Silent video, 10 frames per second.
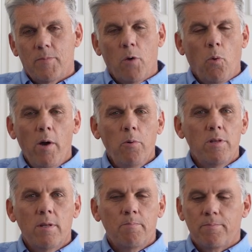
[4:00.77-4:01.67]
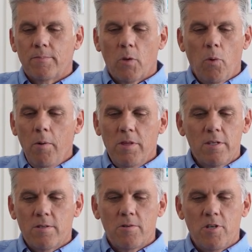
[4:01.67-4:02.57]
And why would the
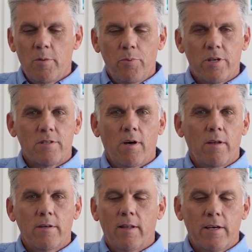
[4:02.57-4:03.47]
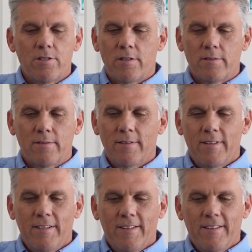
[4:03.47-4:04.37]
Associated Press call the election
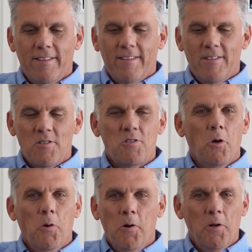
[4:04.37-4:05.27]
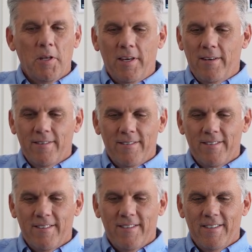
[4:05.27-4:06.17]
so early
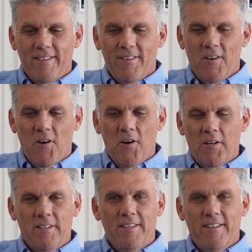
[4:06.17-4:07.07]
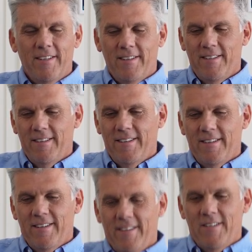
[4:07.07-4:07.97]
on?
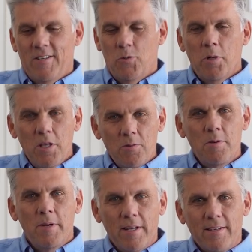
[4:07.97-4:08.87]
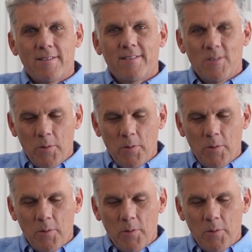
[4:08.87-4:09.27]
23 minutes.